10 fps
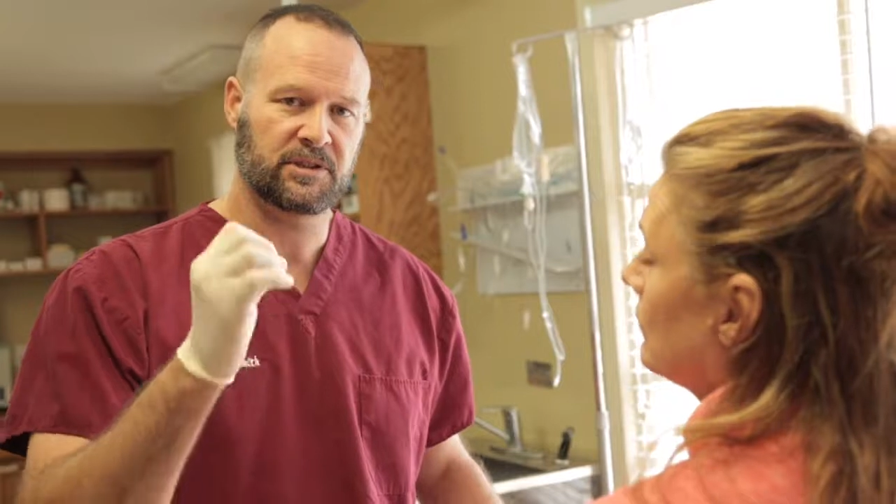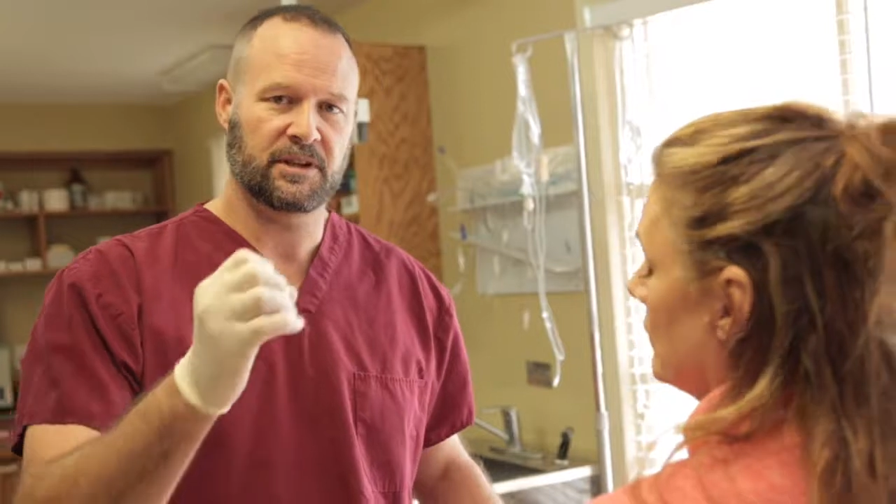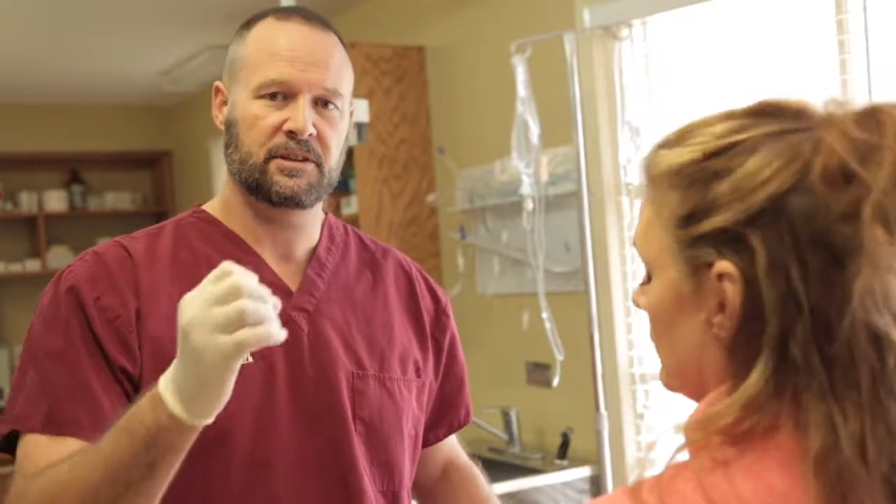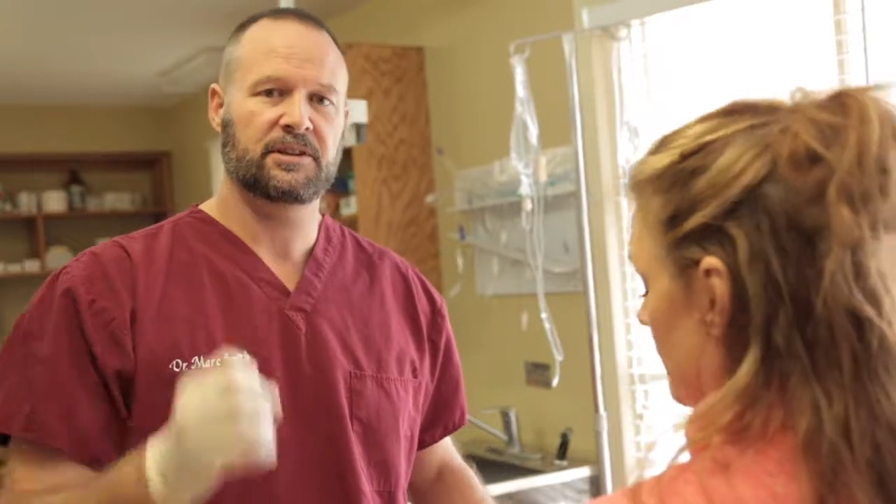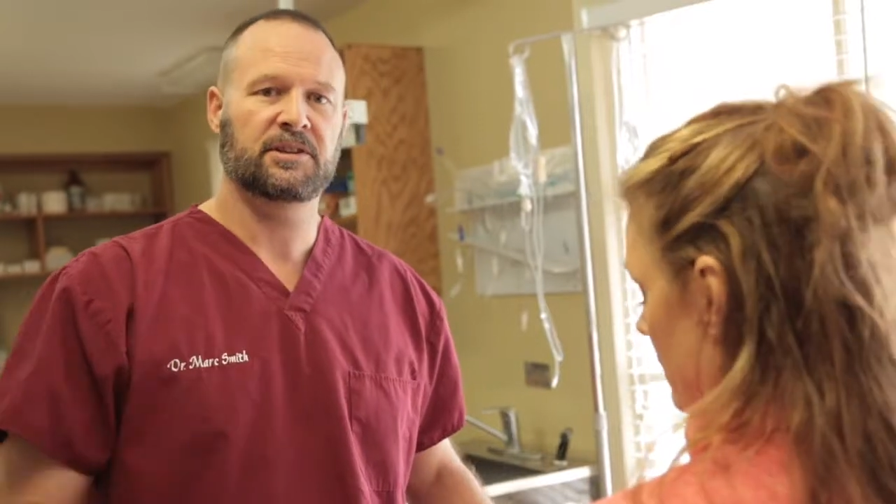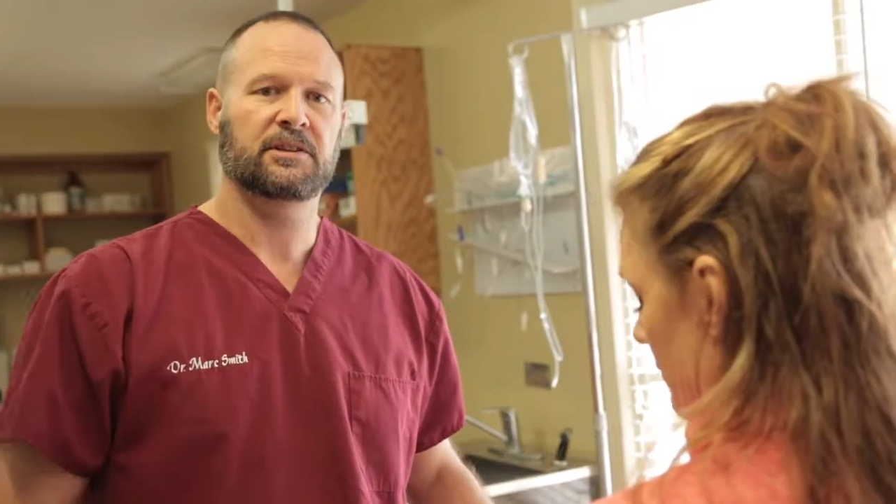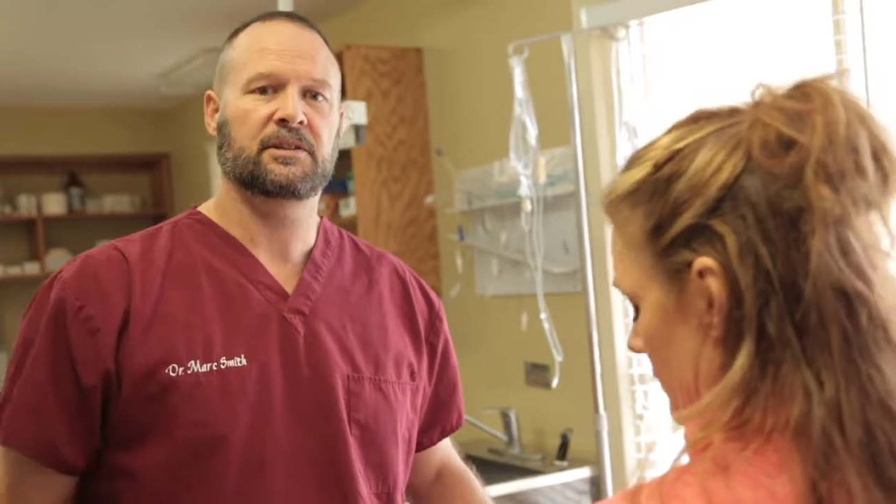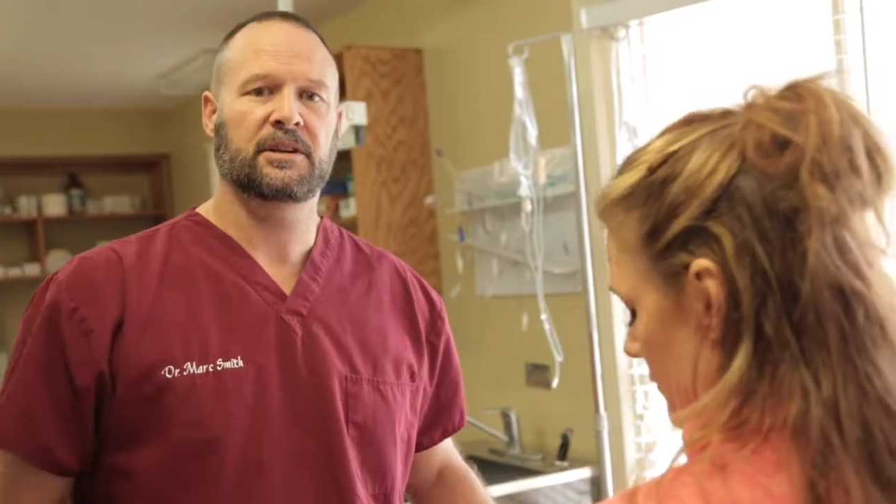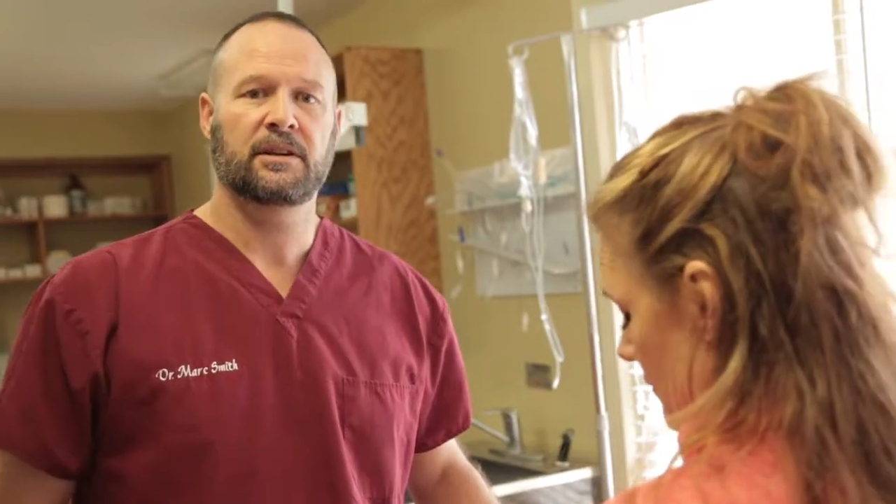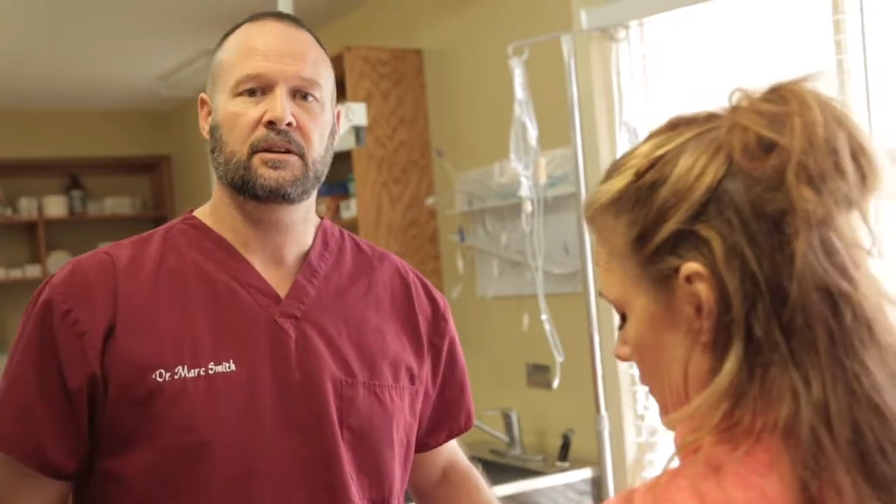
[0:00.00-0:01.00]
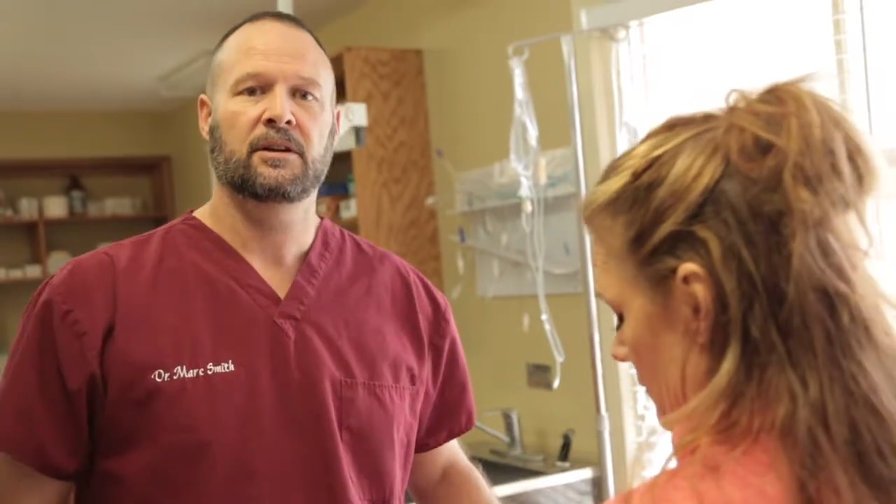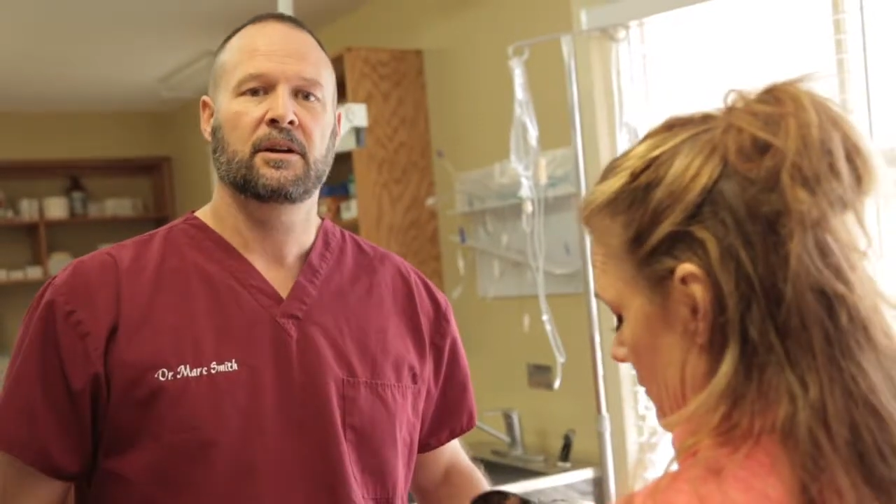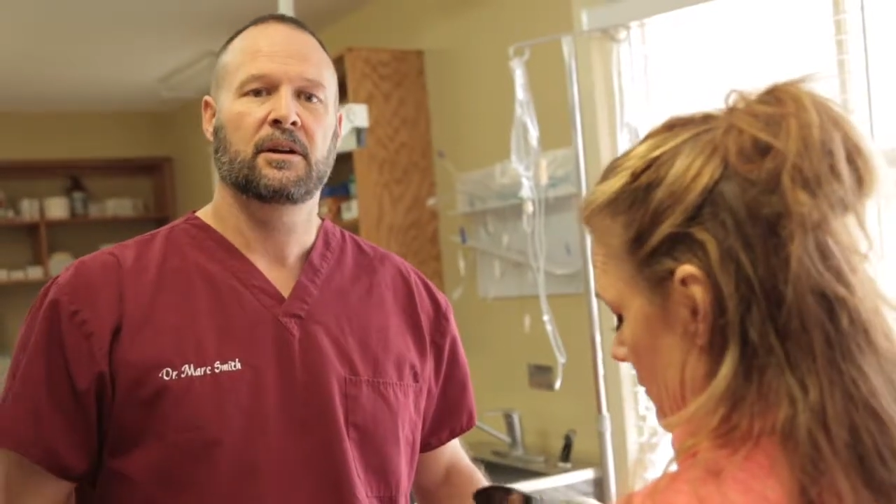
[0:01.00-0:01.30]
diligently.